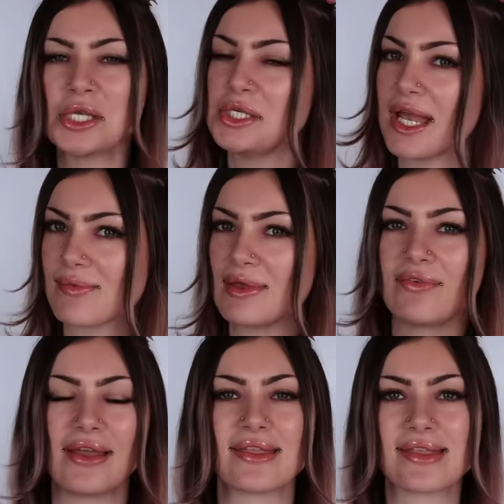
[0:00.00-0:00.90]
She asked me
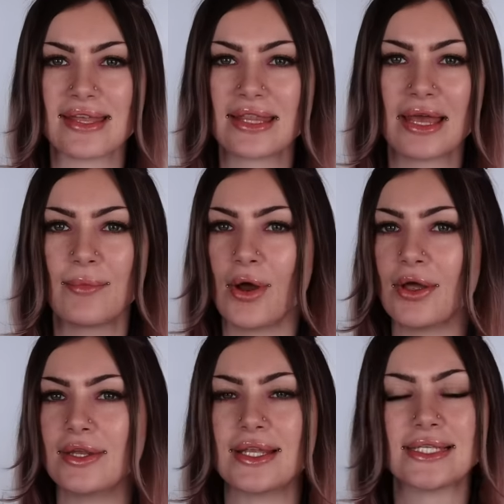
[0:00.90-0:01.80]
if I had seen them
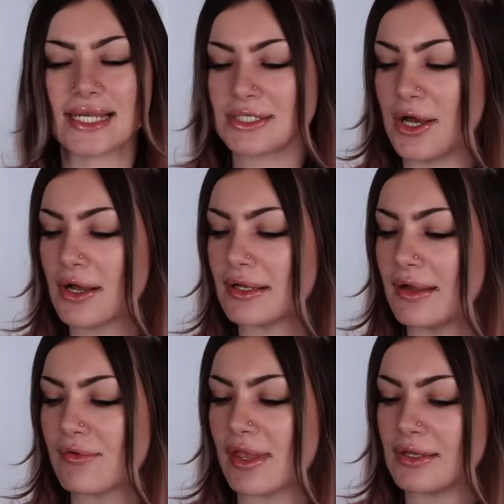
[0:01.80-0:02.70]
on TikTok, and
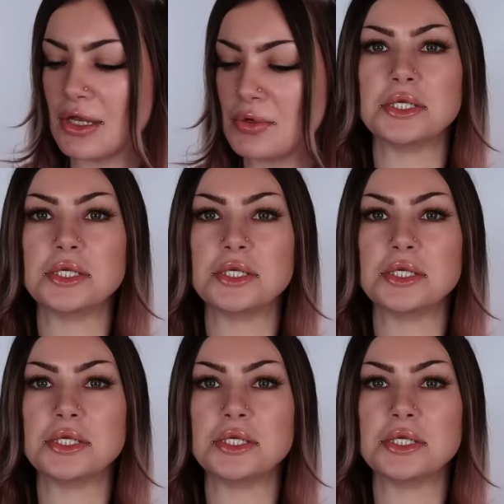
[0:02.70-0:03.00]
I was like, no.